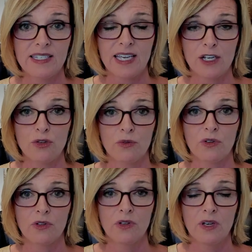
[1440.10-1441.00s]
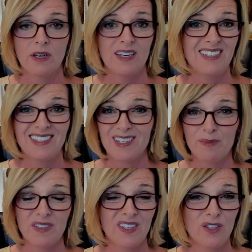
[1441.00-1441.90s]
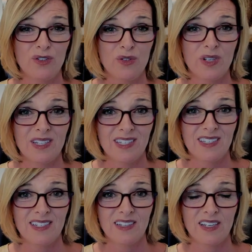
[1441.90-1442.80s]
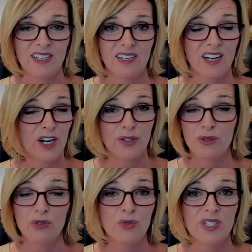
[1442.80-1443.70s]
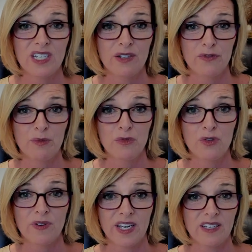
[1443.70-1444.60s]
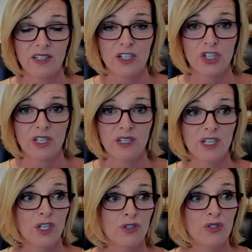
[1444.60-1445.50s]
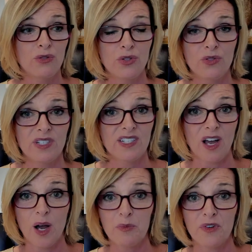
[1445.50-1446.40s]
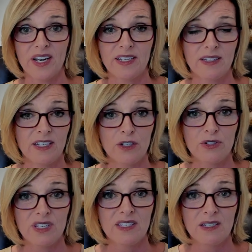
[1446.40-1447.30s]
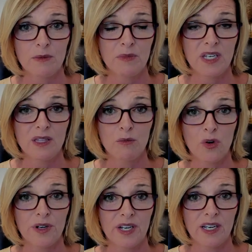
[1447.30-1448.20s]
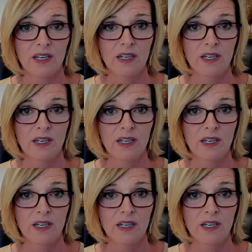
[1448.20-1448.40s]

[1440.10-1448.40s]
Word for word: schedule? Is it something that you do consistently? Are you using it for mood regulation? Do you use it to upregulate your system in the morning